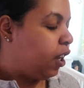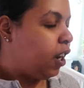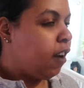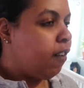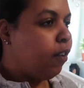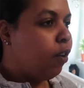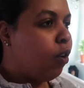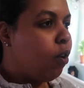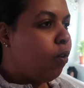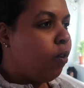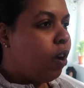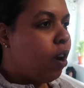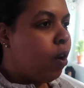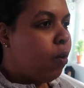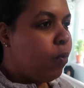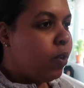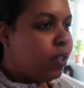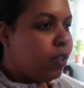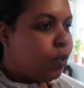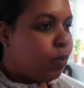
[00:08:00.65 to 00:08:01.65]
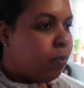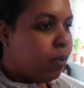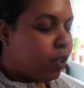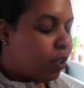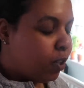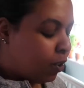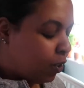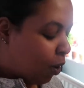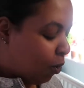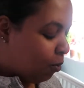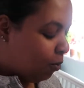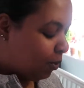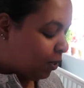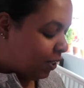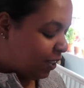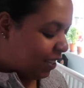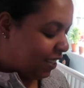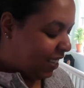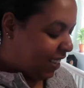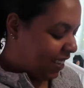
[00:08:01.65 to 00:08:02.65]
can never go wrong with too much sauce.
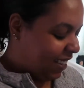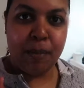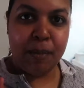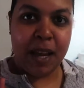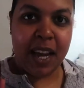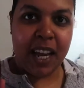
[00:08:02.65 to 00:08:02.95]
Some